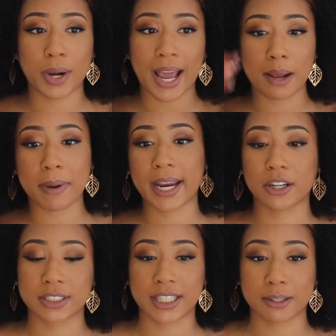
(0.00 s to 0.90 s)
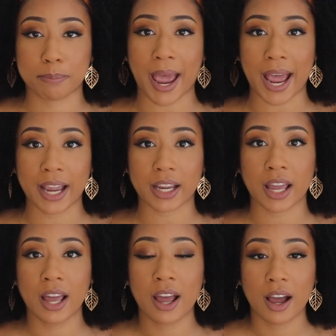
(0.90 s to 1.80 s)
when I had my hair slicked back,
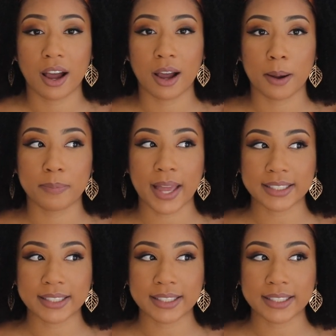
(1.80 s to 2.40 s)
um,